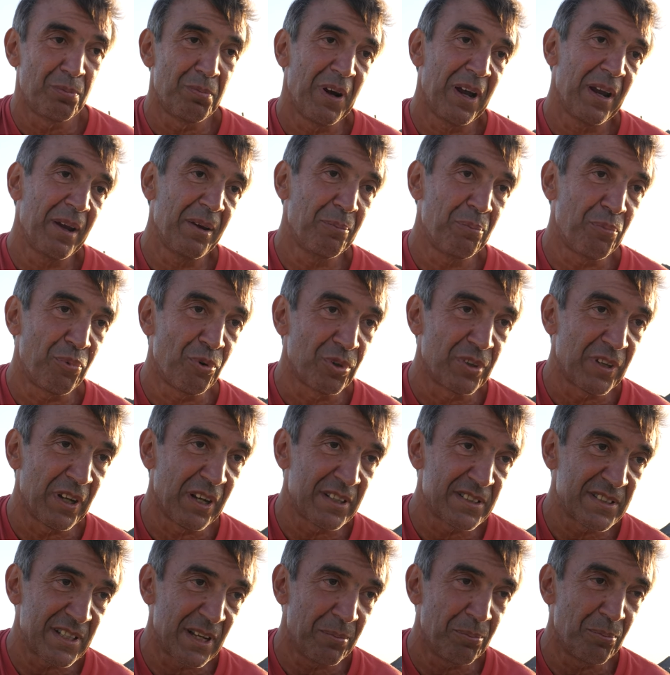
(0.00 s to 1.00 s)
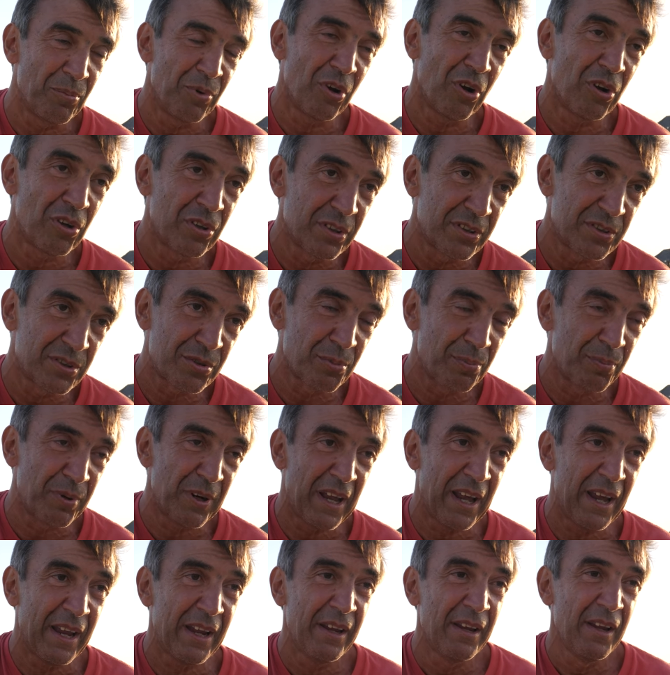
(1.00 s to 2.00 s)
by putting some blunt
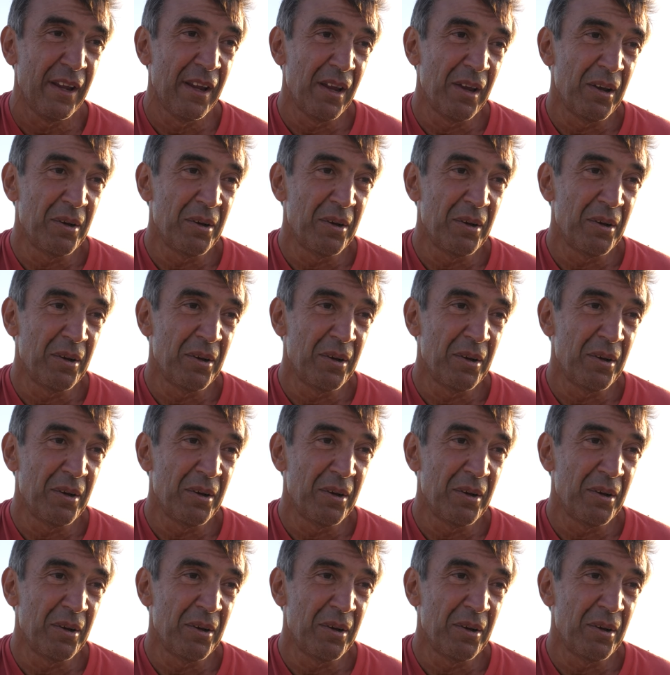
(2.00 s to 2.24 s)
supply